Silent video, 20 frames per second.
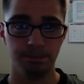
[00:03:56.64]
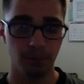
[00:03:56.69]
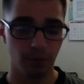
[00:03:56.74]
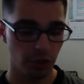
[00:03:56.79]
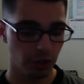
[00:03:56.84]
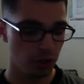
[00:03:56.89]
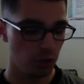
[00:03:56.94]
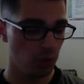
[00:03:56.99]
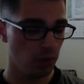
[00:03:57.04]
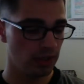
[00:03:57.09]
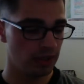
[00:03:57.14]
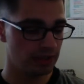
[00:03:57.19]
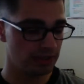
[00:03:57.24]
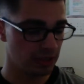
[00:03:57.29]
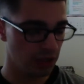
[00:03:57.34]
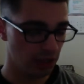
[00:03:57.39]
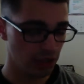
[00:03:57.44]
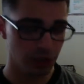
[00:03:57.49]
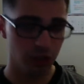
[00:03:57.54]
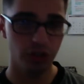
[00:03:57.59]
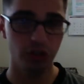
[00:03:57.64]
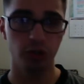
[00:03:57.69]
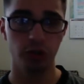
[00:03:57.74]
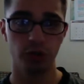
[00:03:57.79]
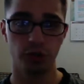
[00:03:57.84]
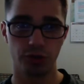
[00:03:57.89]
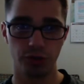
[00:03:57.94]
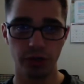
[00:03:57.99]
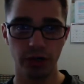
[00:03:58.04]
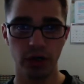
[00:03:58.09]
you want to touch
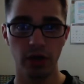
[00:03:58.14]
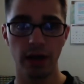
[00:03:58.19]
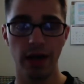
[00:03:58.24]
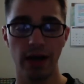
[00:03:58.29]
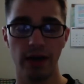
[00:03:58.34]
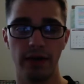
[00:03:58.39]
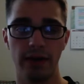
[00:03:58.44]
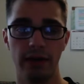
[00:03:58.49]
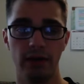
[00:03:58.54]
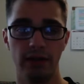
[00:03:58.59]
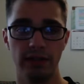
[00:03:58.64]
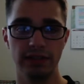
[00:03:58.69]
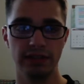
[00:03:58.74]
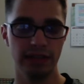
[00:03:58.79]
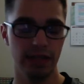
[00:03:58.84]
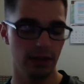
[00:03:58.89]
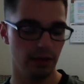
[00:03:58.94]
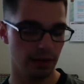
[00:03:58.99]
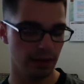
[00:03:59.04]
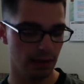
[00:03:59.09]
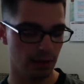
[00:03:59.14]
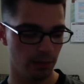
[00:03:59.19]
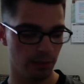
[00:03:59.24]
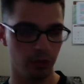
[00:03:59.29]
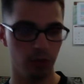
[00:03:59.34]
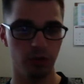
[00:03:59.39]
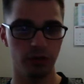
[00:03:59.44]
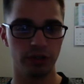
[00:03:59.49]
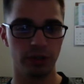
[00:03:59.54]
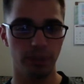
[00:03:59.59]
your trigger area. Let's say like I'm going
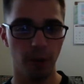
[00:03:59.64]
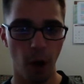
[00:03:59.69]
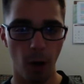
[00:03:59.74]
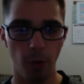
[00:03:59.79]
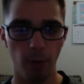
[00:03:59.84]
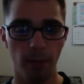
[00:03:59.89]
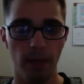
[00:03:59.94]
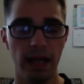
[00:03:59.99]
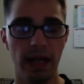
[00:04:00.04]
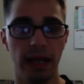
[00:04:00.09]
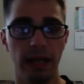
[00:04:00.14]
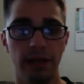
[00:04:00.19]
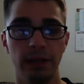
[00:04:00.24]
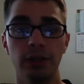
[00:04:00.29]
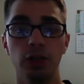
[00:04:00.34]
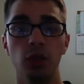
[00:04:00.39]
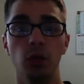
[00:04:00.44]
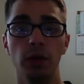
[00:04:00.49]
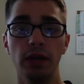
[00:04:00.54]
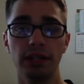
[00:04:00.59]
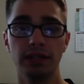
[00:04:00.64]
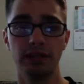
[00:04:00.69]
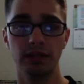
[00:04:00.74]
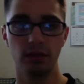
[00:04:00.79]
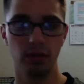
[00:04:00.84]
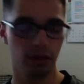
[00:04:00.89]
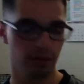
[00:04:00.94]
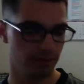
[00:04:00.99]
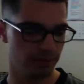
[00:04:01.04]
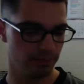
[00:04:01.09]
to use the palm of my hand. You want
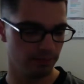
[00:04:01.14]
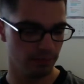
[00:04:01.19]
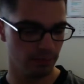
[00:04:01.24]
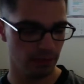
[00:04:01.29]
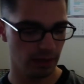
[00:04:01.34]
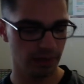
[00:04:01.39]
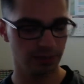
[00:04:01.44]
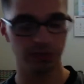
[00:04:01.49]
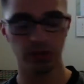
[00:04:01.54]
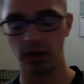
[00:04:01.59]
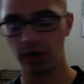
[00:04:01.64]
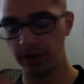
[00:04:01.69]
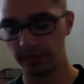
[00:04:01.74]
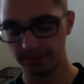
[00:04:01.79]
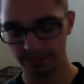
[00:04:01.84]
to, or I'm sorry,